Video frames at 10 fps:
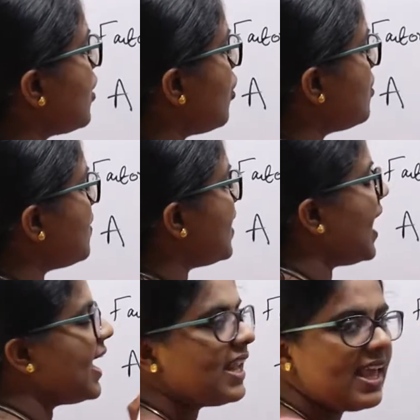not be
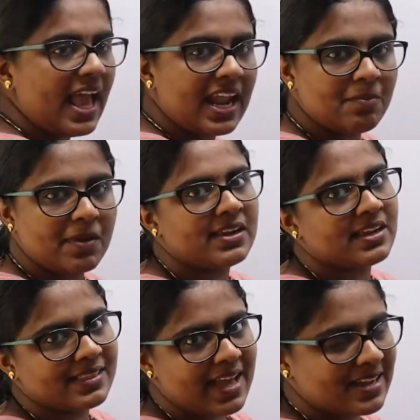any element
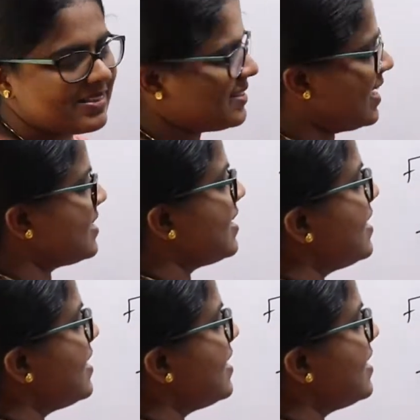in that set.